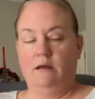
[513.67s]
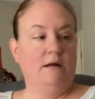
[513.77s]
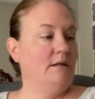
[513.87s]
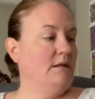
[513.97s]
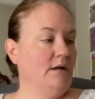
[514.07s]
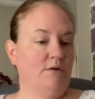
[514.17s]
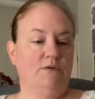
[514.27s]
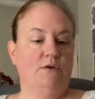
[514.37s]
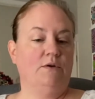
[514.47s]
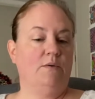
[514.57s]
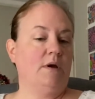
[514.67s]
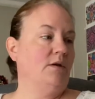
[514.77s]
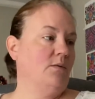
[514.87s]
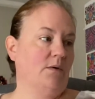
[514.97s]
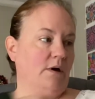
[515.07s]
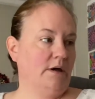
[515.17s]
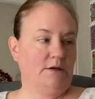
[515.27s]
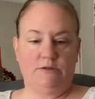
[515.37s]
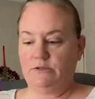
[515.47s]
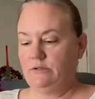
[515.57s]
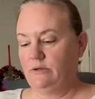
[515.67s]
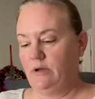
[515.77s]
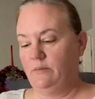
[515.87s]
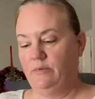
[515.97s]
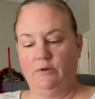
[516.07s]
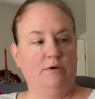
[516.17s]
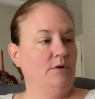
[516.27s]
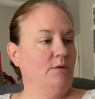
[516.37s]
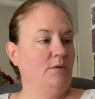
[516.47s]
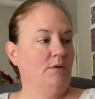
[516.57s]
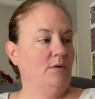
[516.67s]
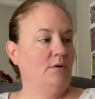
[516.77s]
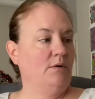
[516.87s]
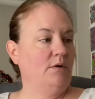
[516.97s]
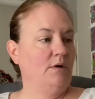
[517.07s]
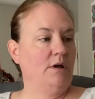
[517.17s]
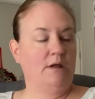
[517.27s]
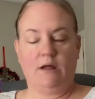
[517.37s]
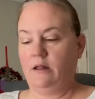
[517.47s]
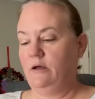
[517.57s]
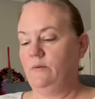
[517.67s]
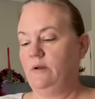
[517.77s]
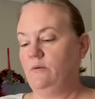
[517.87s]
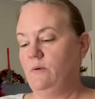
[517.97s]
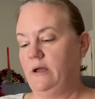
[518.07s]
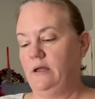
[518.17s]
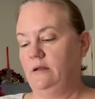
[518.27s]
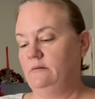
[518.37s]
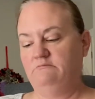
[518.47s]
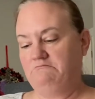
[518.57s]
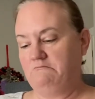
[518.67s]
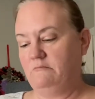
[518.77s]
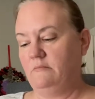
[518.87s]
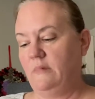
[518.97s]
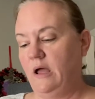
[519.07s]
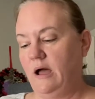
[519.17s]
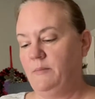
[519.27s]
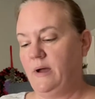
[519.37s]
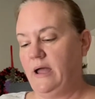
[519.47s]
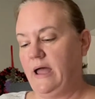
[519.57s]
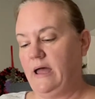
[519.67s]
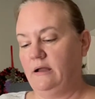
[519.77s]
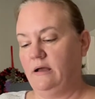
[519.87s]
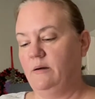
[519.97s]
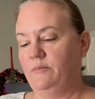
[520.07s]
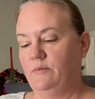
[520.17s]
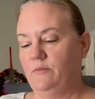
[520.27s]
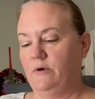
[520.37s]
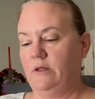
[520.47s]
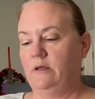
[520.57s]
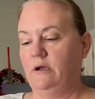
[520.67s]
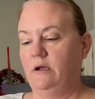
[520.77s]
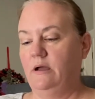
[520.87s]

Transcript: then I'll do an orange, a blue, a yellow, and a white. I might add a couple more in there.